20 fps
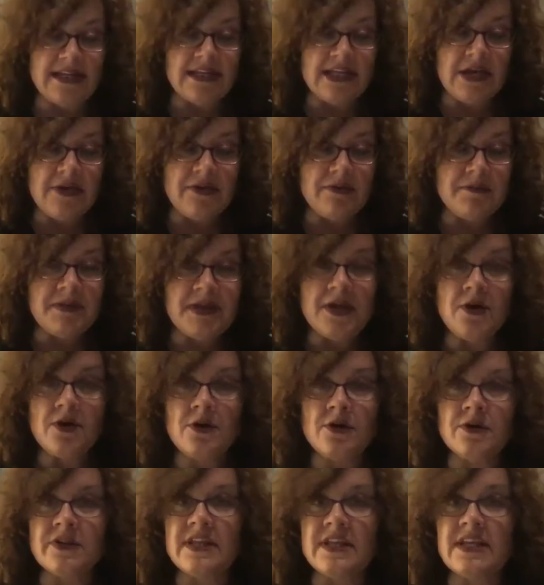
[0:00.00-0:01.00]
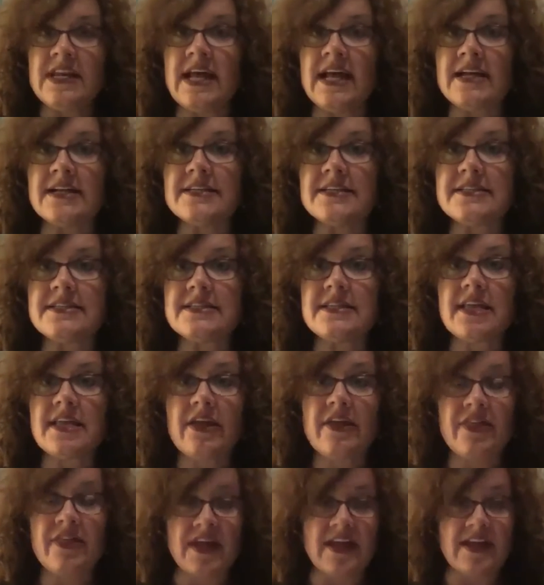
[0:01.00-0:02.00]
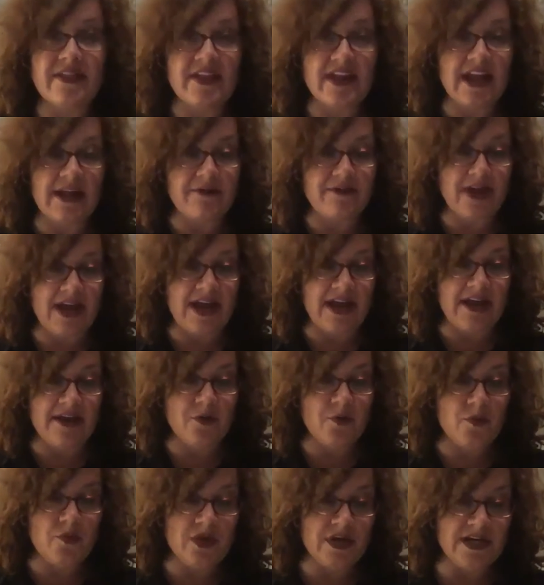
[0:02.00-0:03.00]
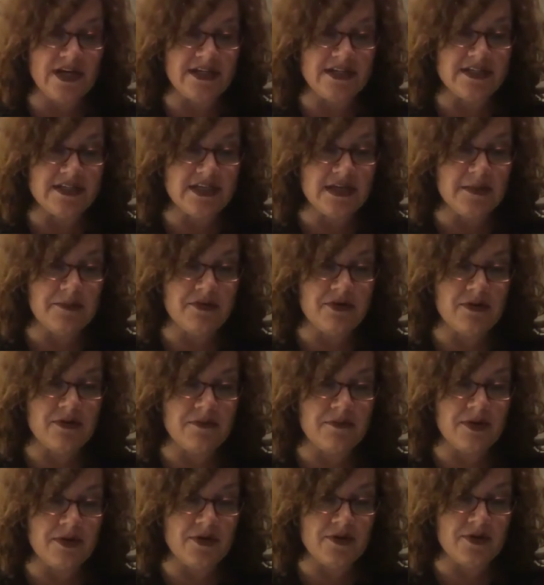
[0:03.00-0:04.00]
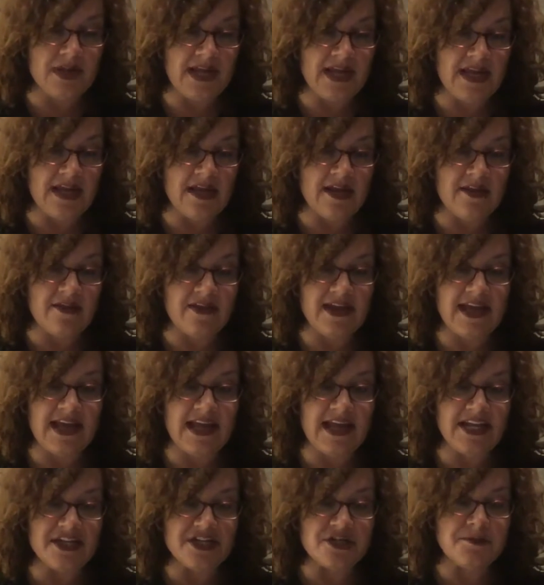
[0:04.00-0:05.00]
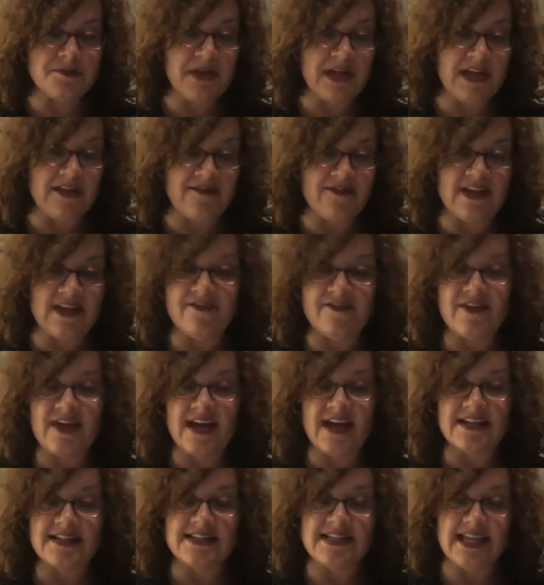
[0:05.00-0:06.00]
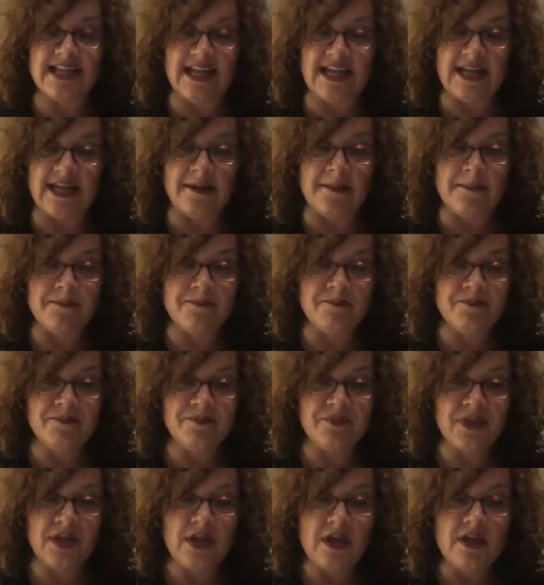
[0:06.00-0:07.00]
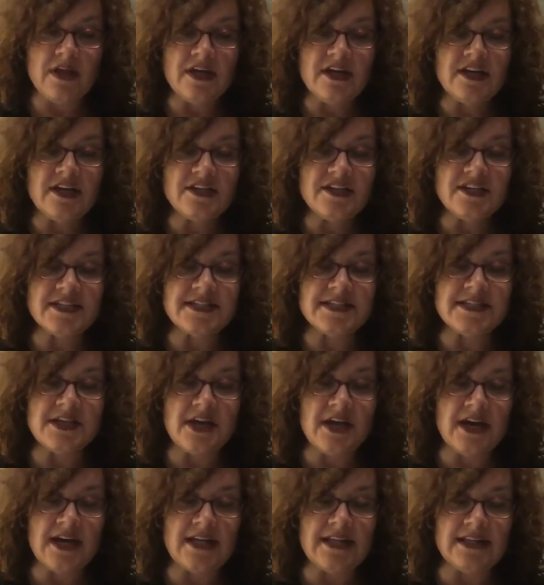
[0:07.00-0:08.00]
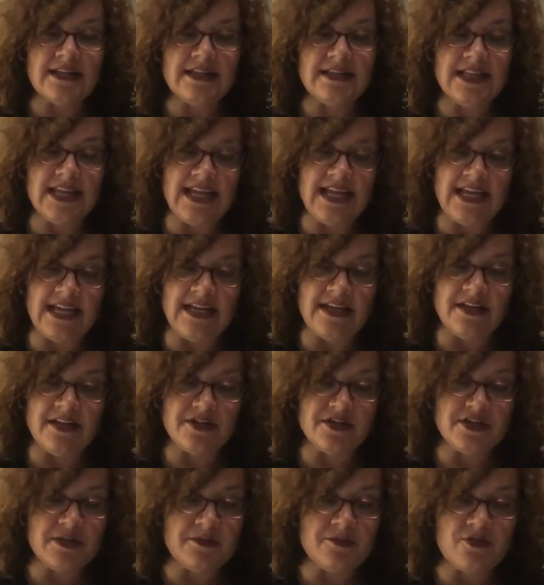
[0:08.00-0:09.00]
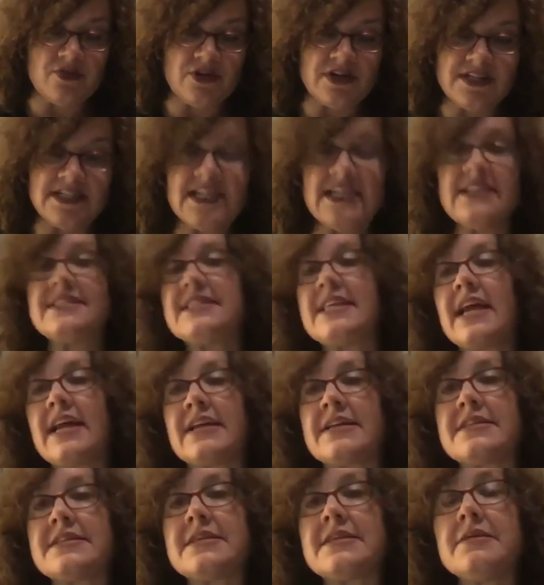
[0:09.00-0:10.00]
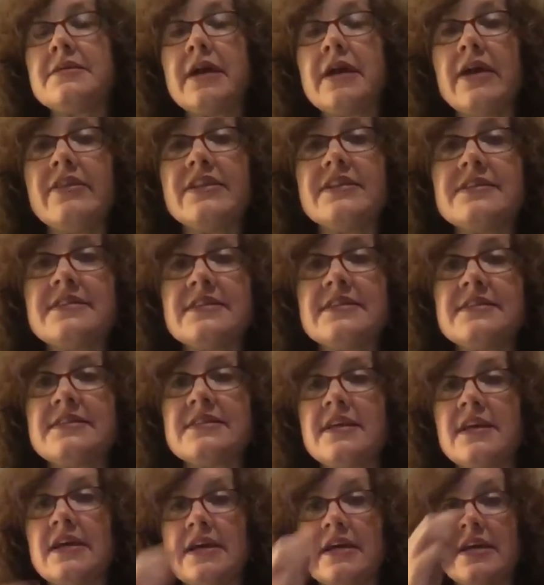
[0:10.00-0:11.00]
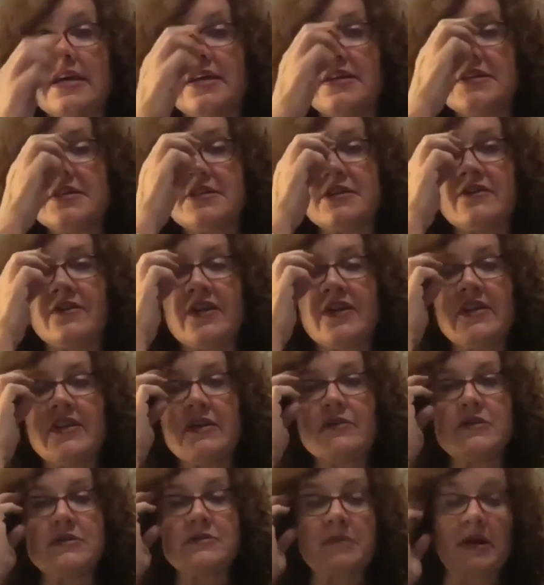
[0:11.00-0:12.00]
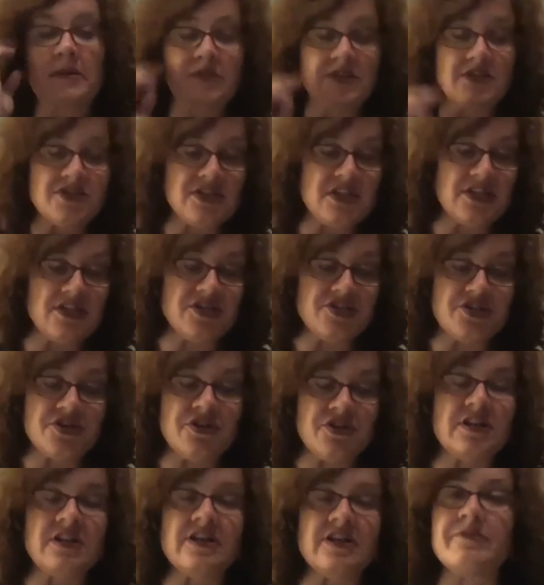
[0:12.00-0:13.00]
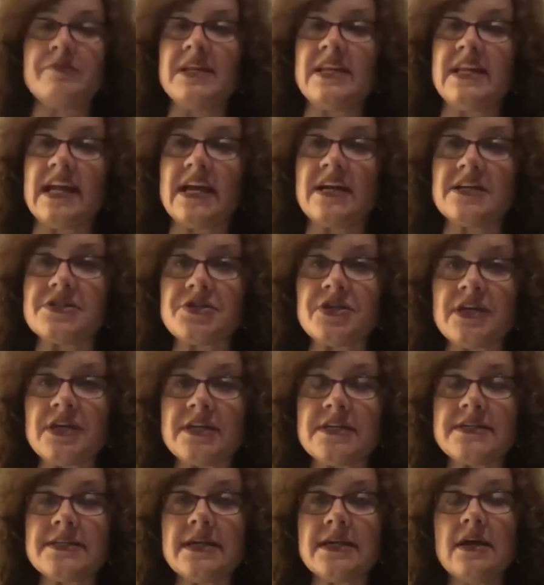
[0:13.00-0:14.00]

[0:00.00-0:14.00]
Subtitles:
lo and behold, the next thing that I read was promoting the HPV vaccine does not lead to more teen sex. And this is a survey that was published in the Journal of Pediatrics.